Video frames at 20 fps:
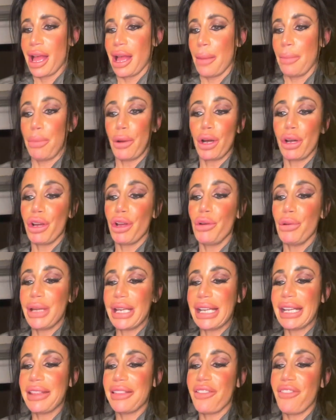
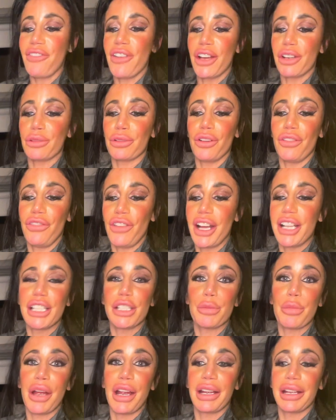Borrowing in the federal funds
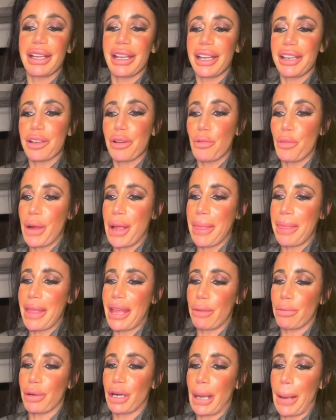market when they
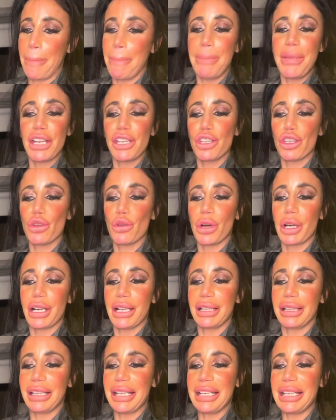were a bit short
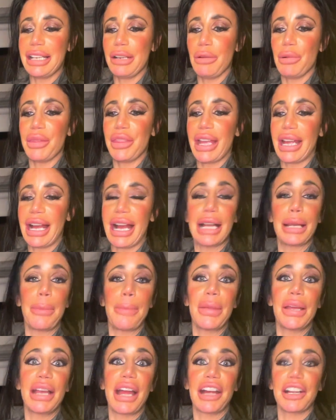and lending when they had a
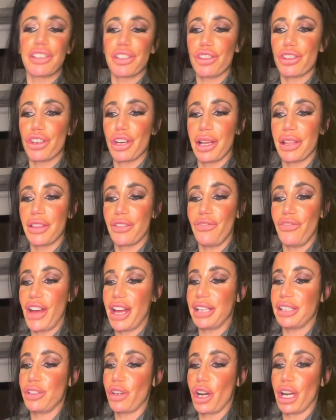bit extra. The
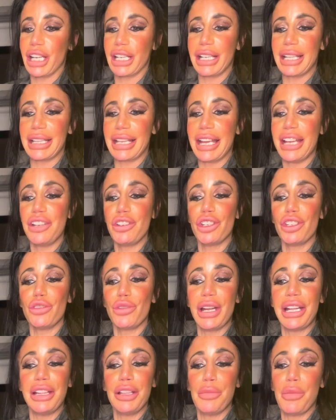Fed targeted the interest
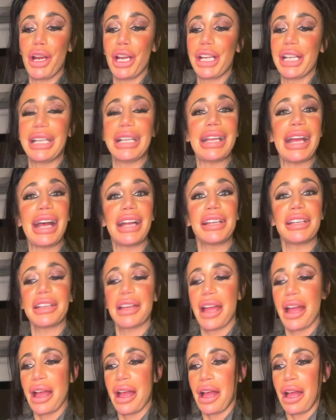rate in the market and added
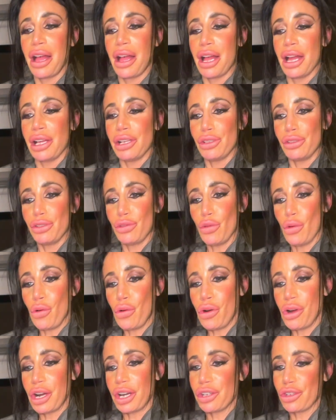
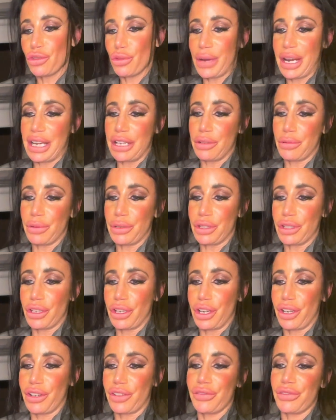or drained
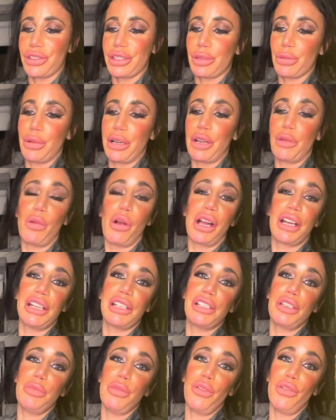reserves when it wanted
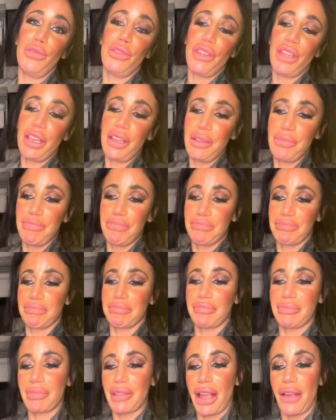to move the
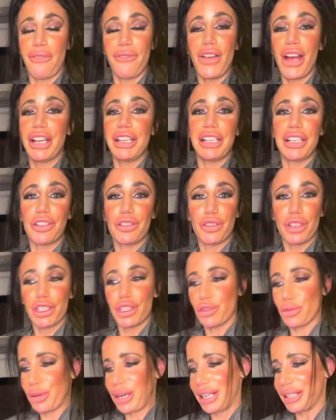fund
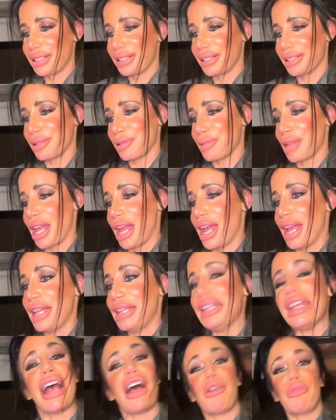interest rates.
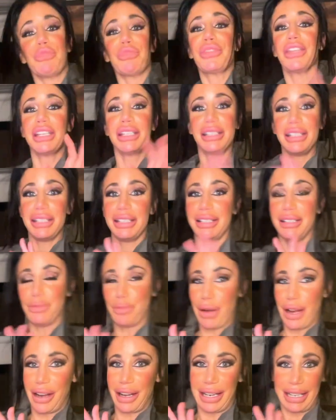Now, this is
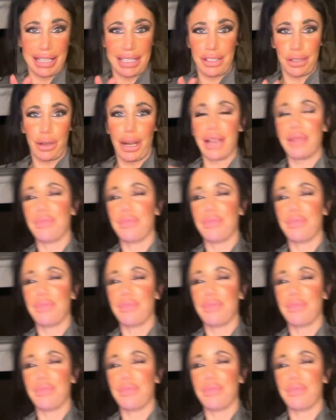where it gets great.